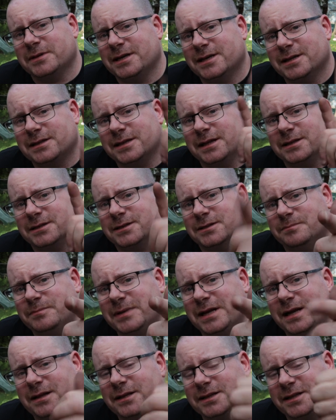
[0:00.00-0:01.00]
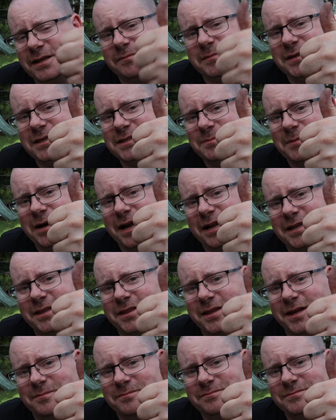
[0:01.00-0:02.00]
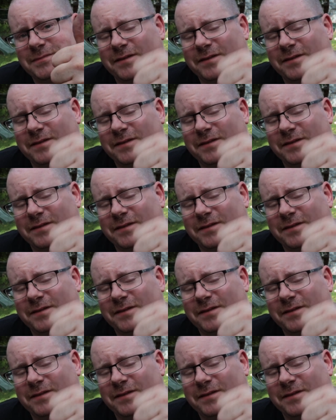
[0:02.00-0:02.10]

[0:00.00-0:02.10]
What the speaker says: then hit that little bell and leave me a smiley thumb.